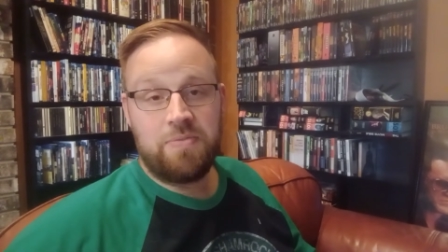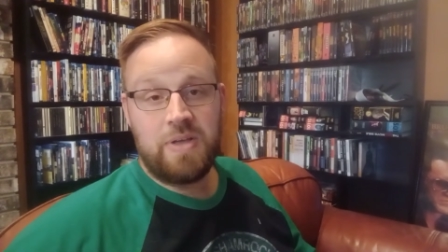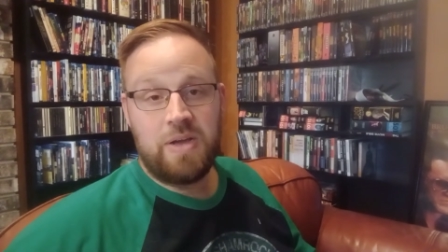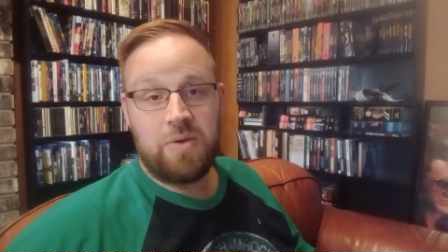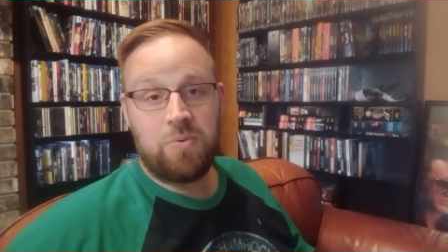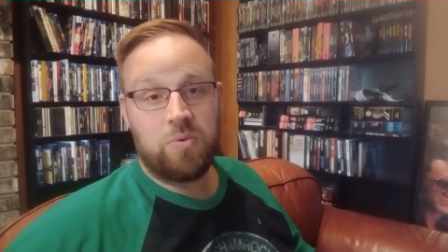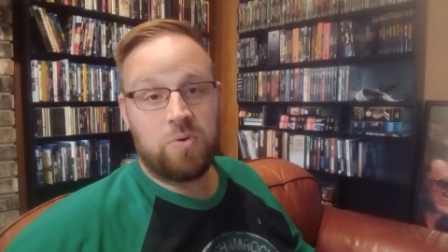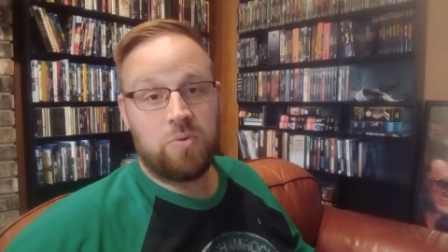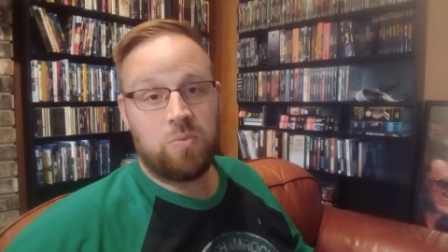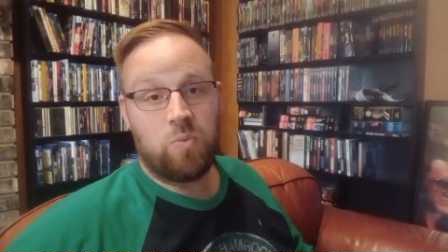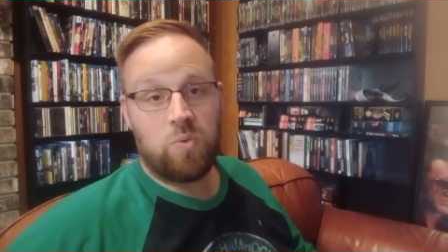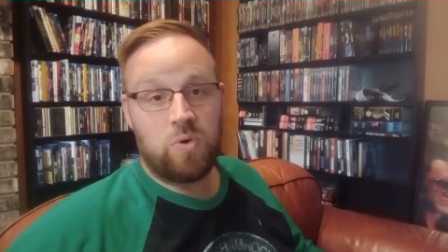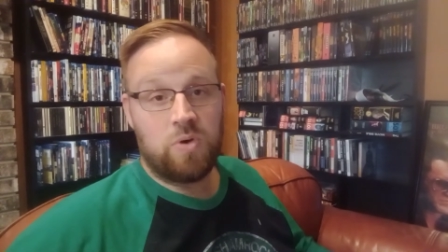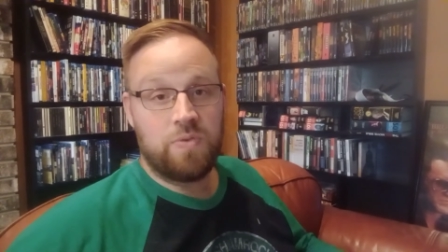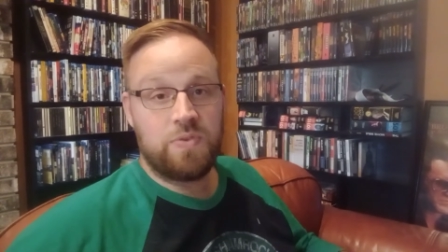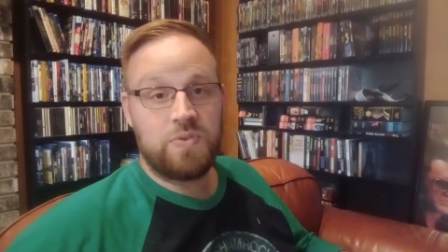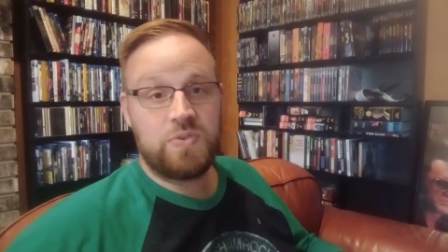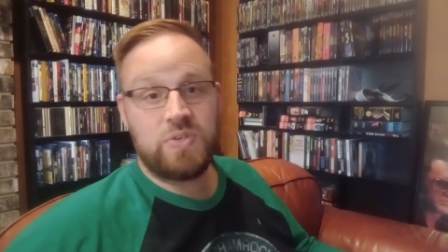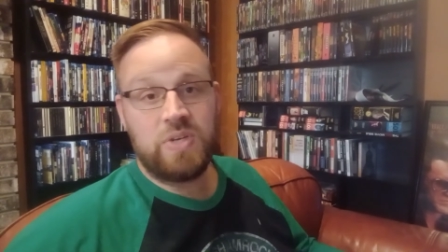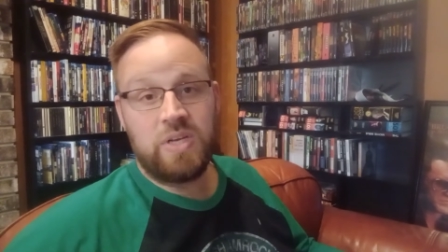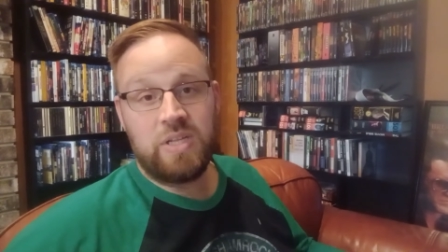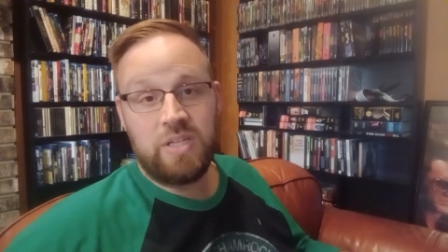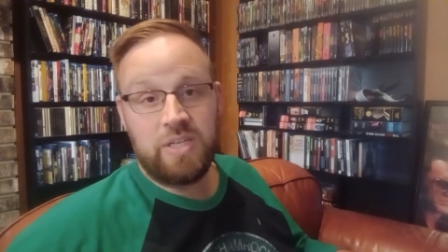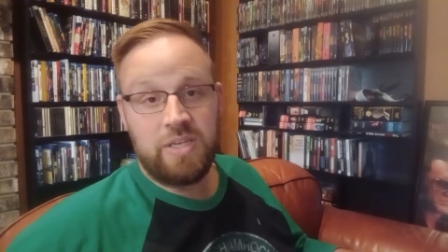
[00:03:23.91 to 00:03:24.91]
that were worth
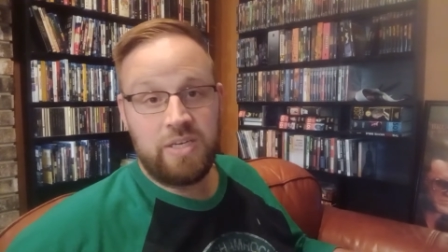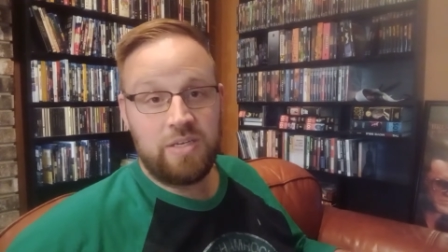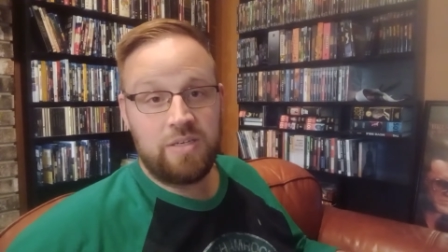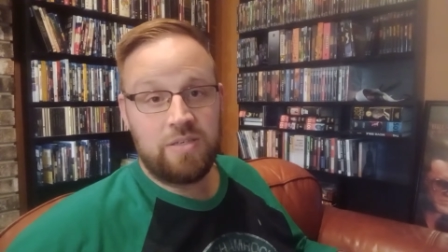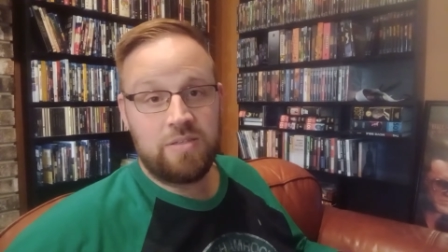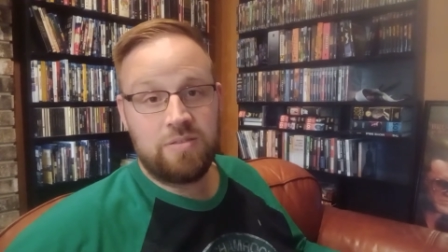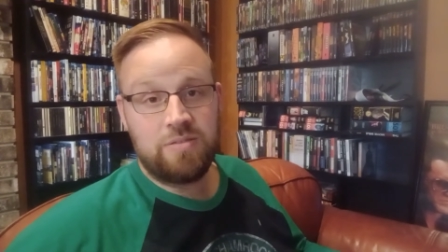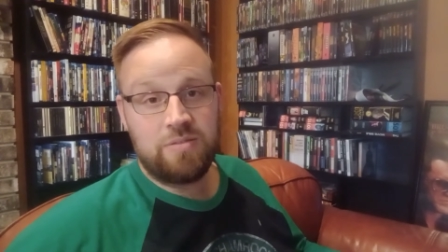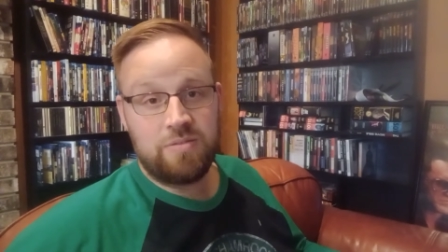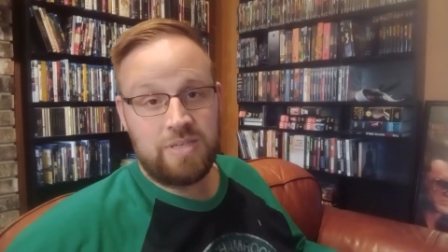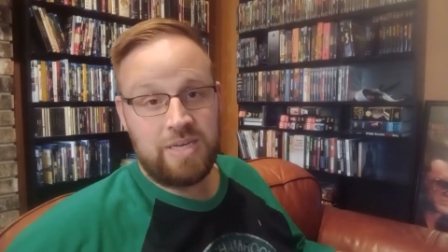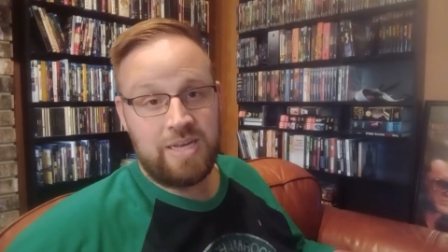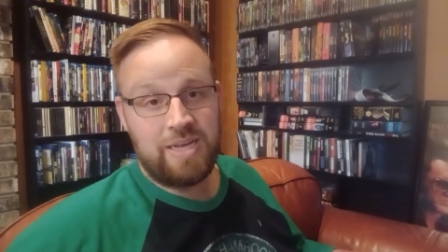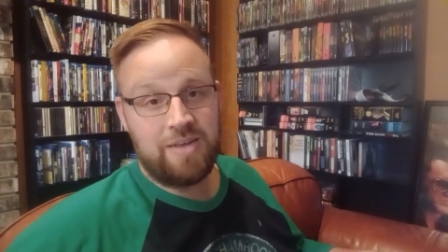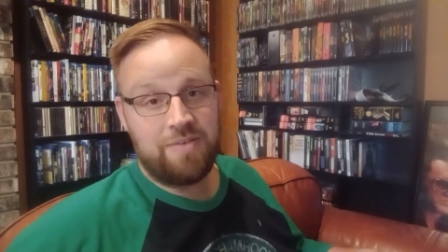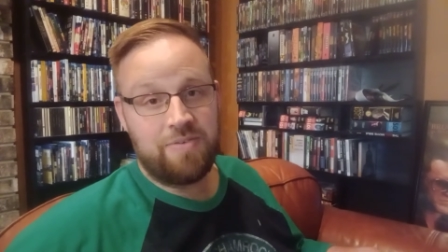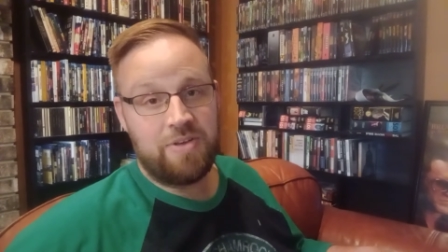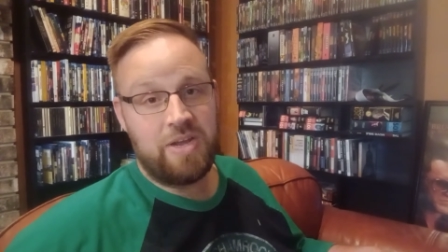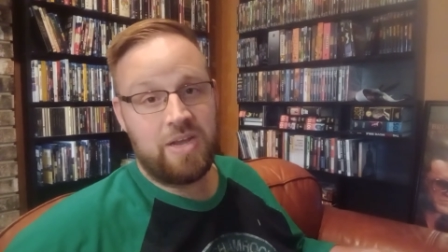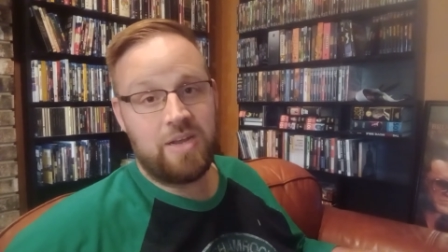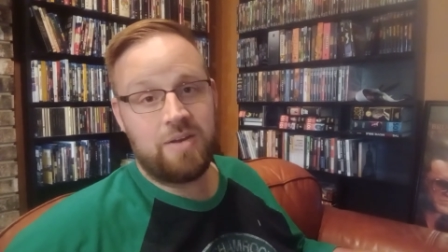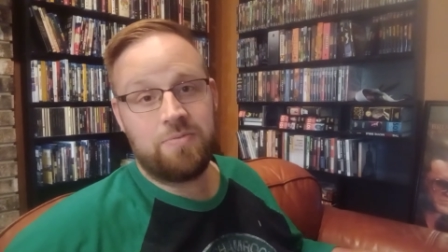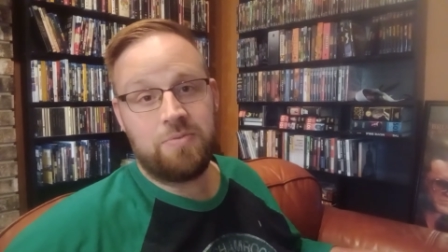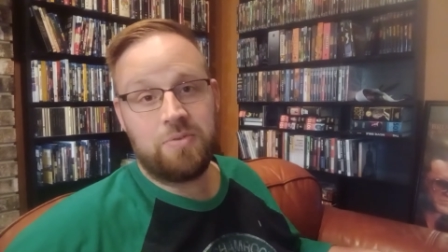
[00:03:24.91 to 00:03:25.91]
selling I have
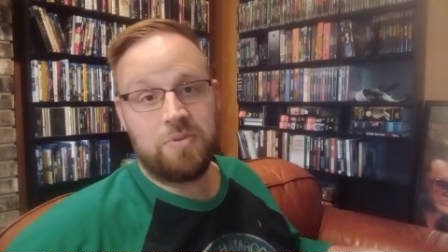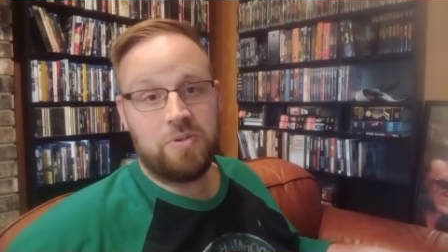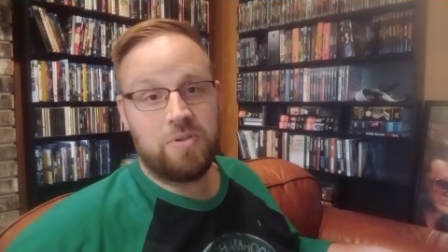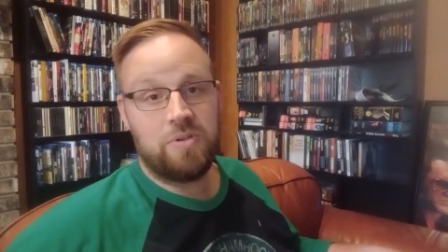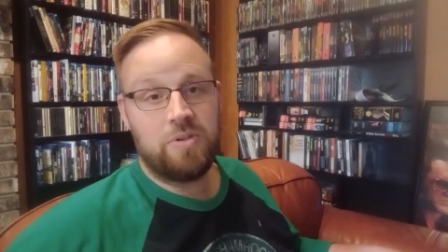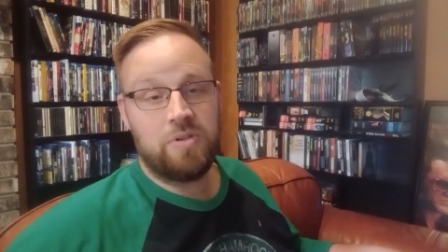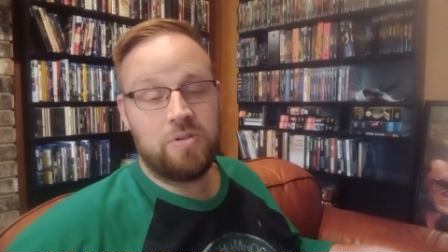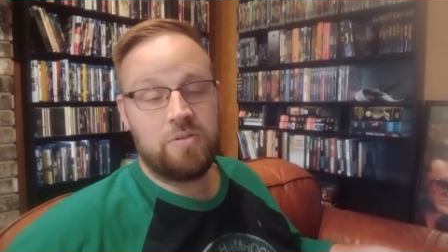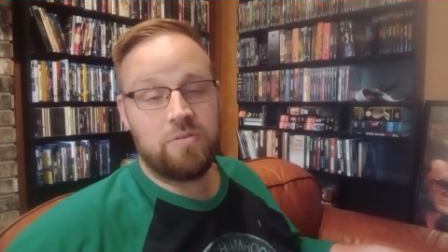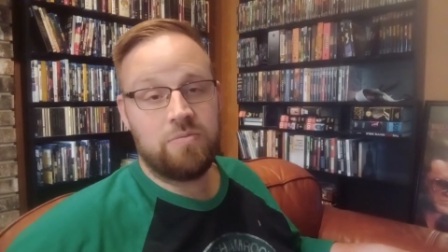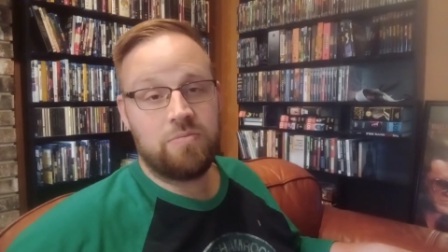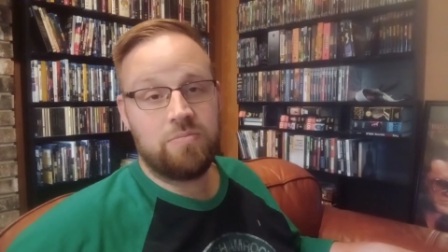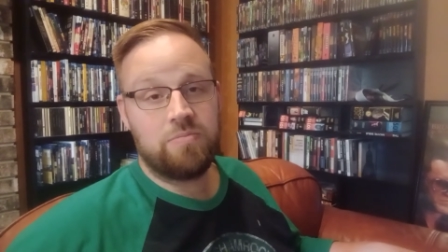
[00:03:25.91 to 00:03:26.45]
a handful